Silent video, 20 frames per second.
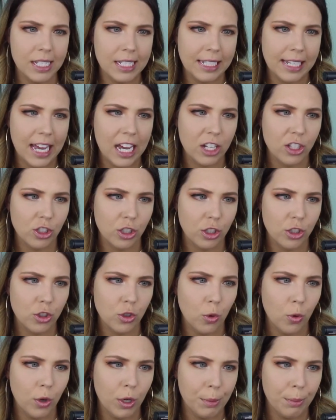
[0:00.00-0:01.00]
is Lash
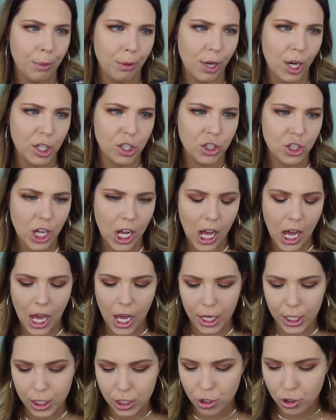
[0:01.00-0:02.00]
Couture Brush
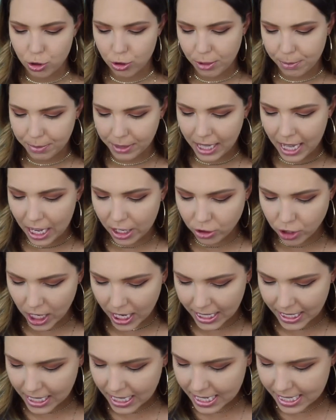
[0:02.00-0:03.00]
On Strip Lash
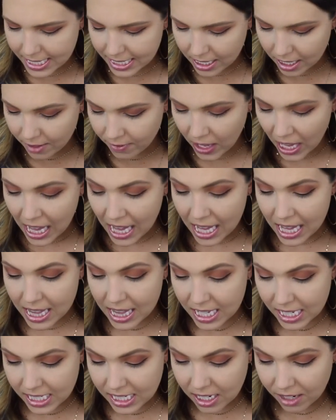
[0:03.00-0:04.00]
Adhesive.
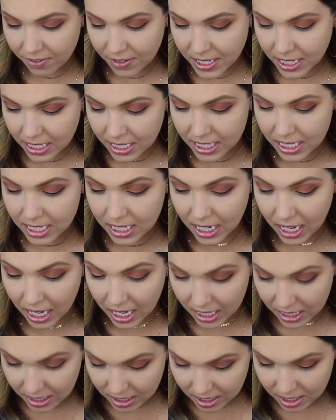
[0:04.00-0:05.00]
This stuff is
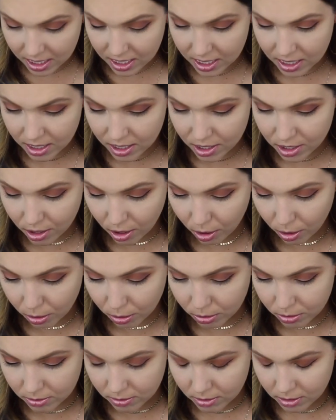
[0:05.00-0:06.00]
intense,
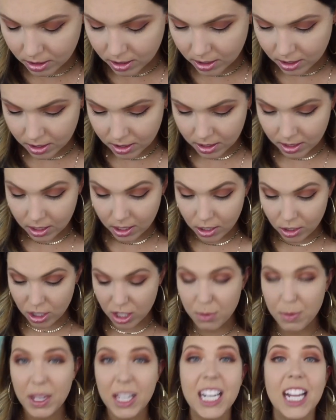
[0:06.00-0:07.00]
so
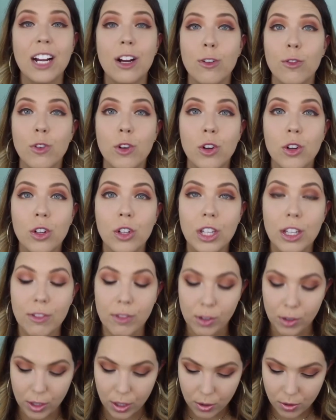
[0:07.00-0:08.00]
just be careful
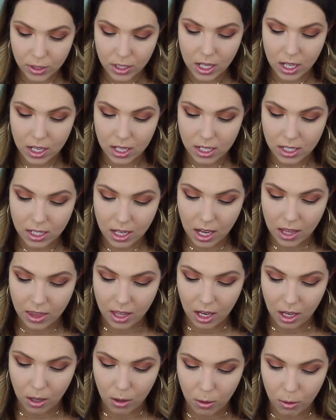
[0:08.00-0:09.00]
if you use this and
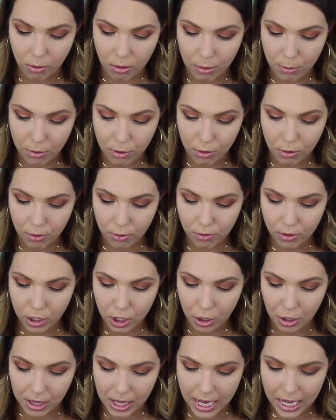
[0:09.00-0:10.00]
then go to remove
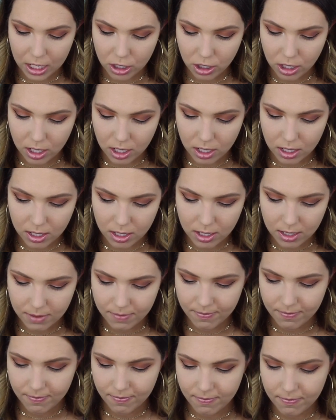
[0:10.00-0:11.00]
your
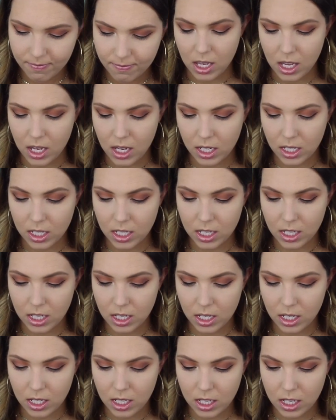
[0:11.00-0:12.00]
lashes. It
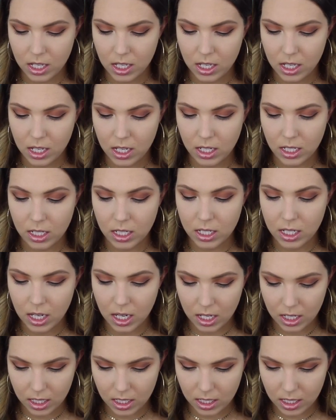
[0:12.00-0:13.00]
is
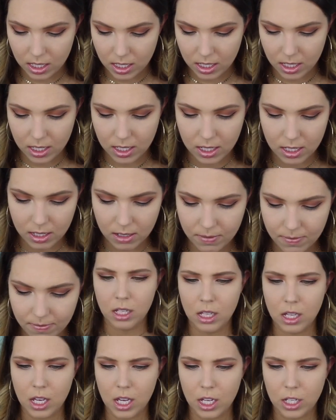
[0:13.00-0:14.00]
intense.
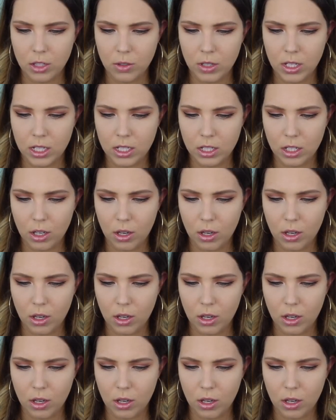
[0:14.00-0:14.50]
I do need to